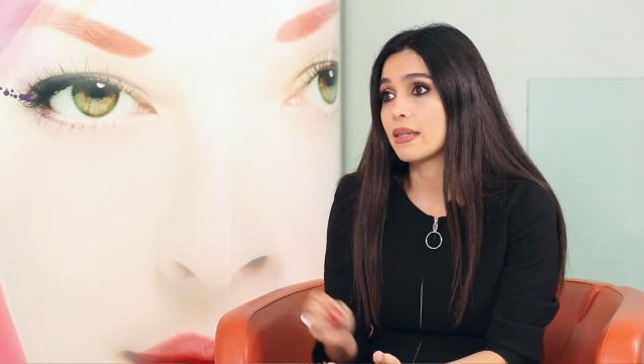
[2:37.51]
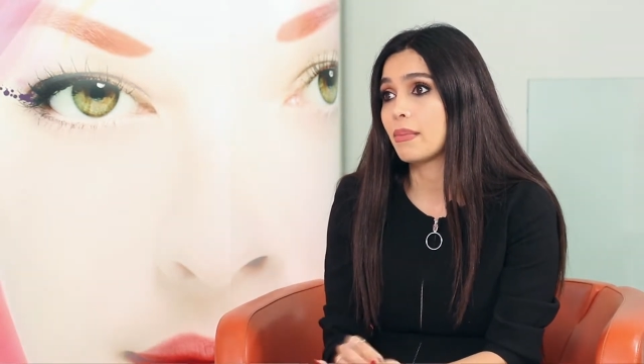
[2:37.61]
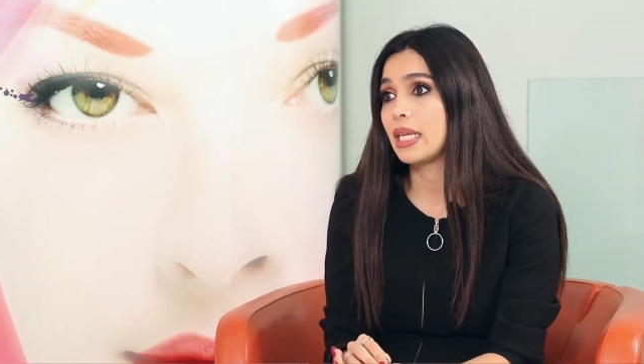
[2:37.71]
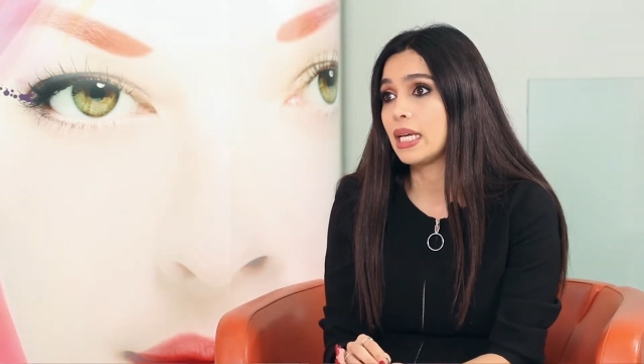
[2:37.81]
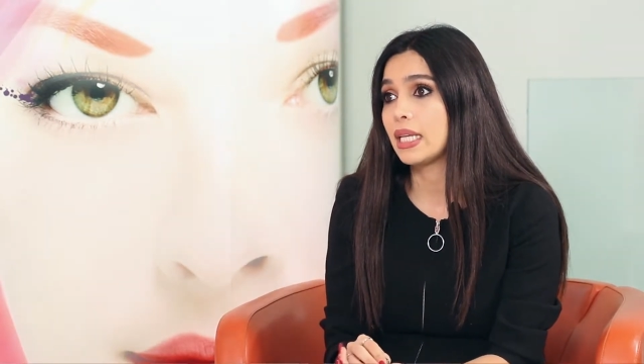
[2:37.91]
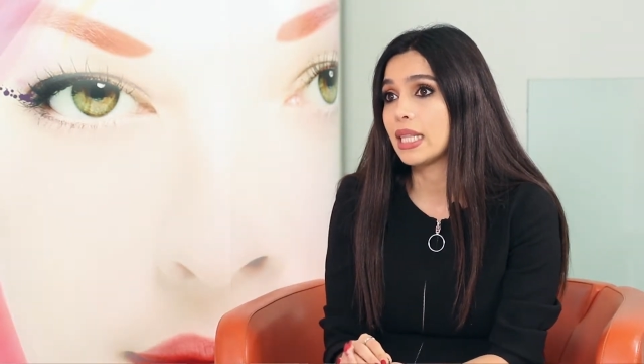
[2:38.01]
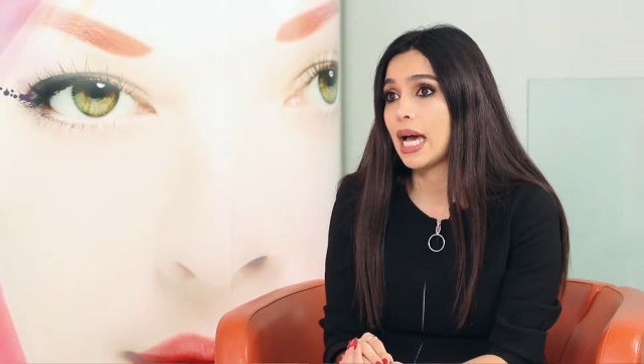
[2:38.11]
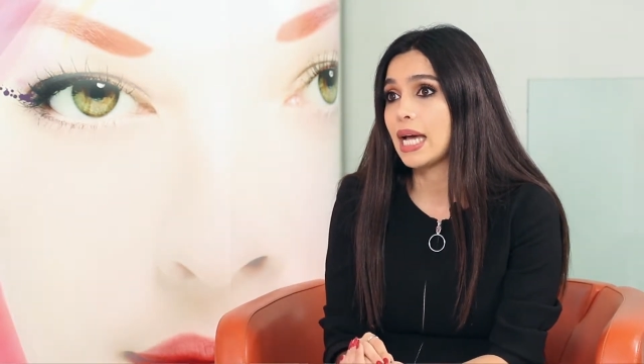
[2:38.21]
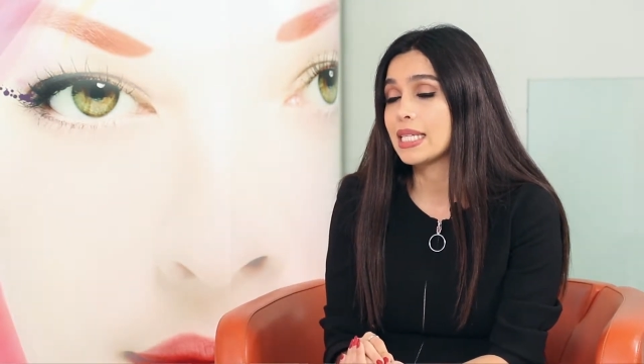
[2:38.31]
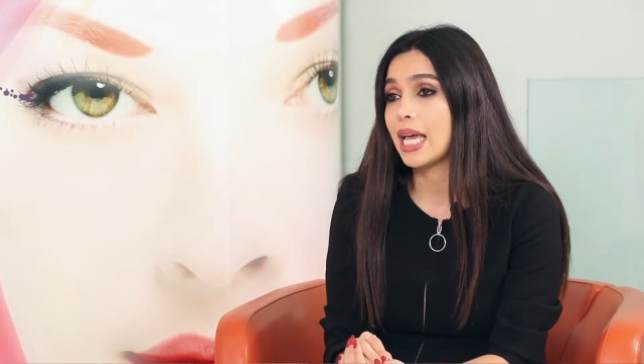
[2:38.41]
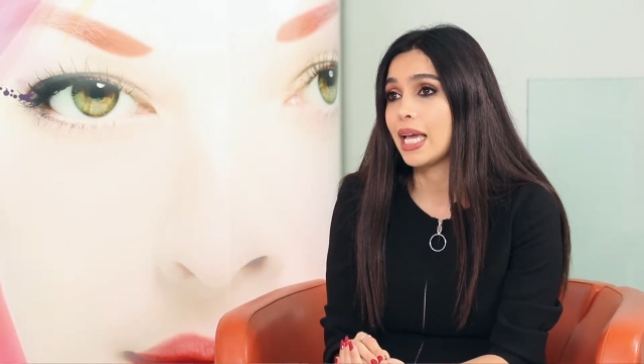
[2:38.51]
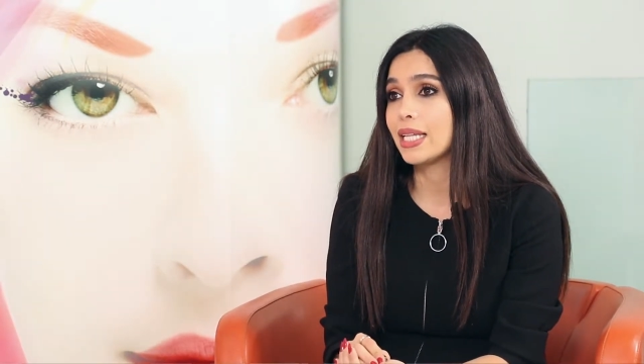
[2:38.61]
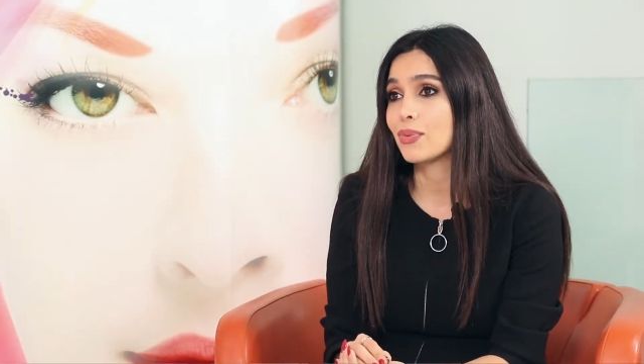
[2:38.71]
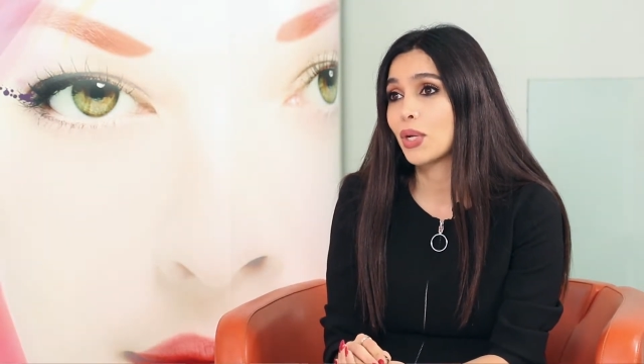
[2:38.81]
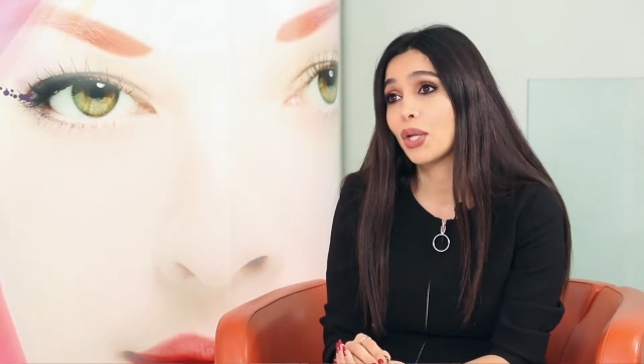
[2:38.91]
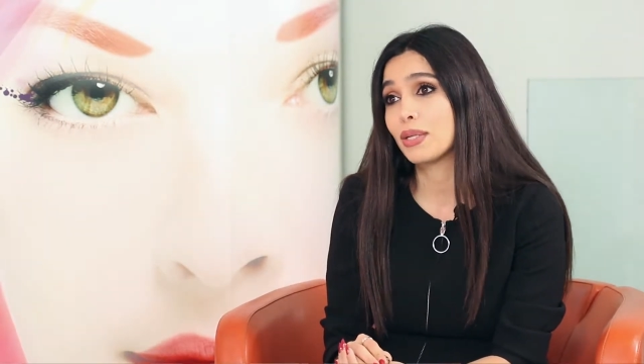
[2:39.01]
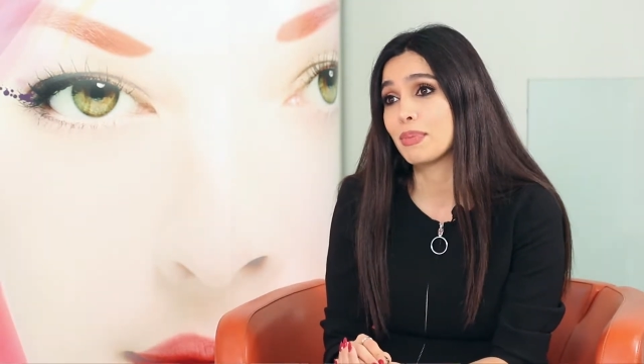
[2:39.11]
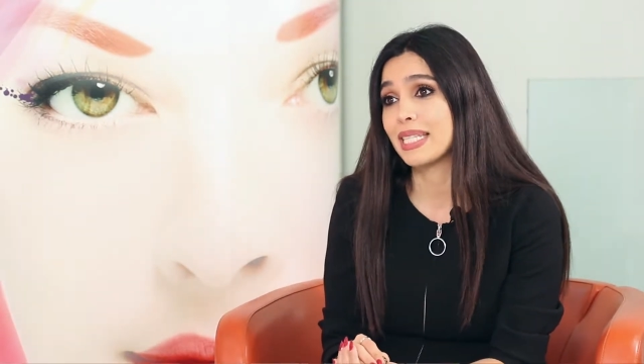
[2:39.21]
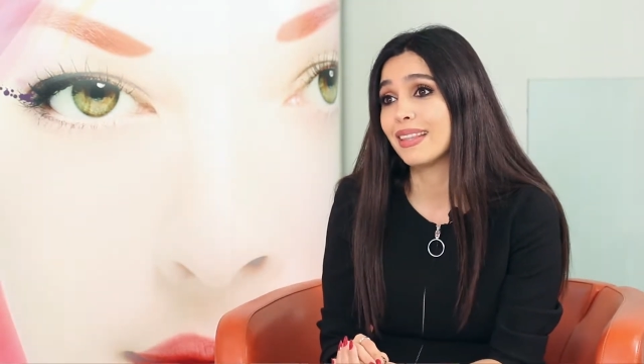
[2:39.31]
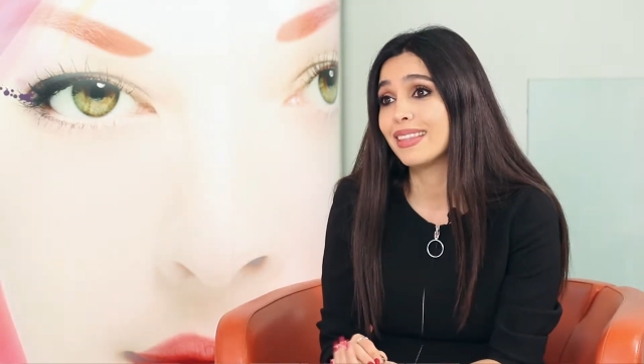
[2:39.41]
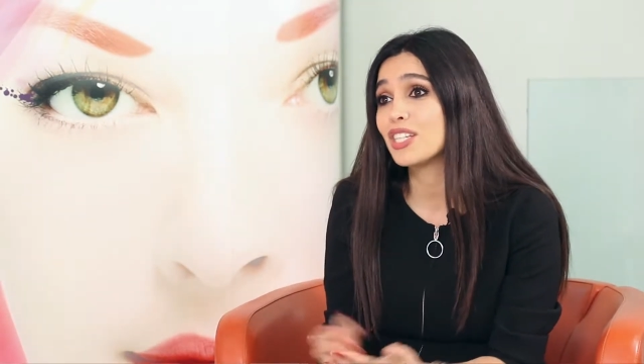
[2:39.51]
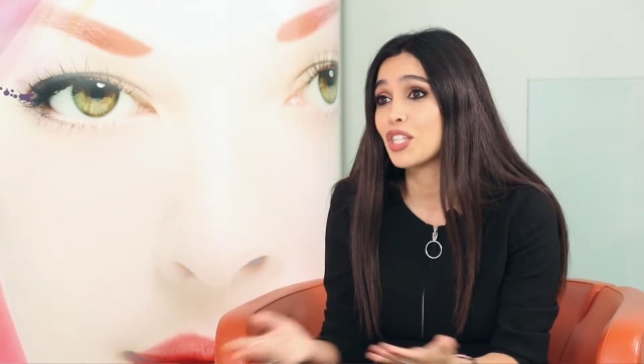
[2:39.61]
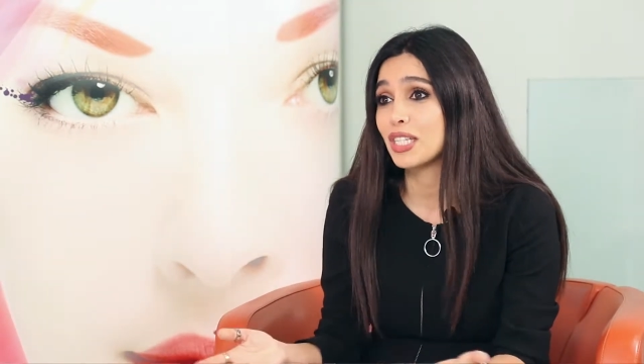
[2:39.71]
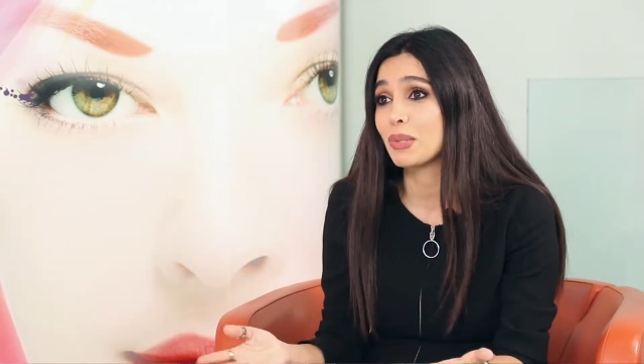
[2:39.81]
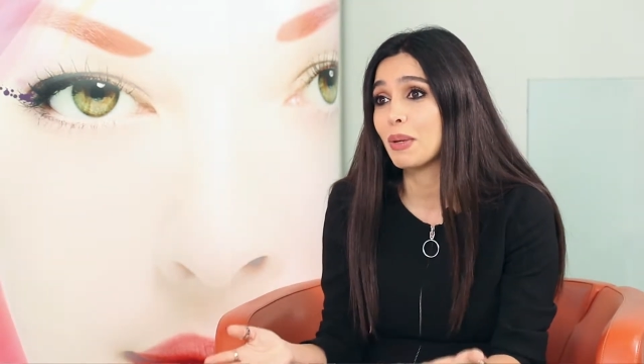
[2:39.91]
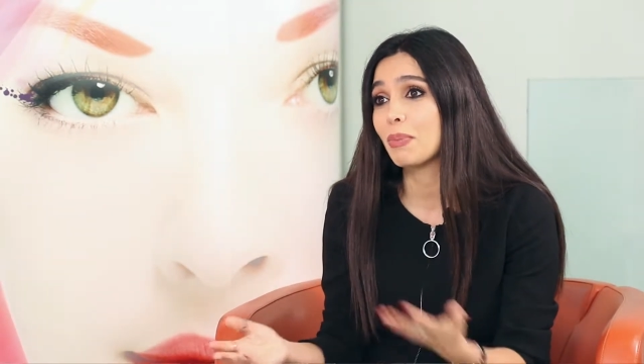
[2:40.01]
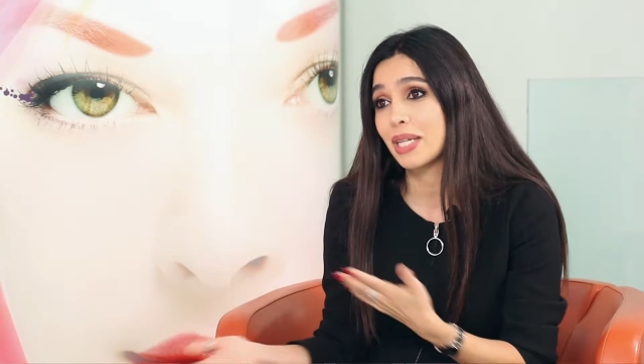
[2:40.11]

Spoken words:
something that is 100% legit as well,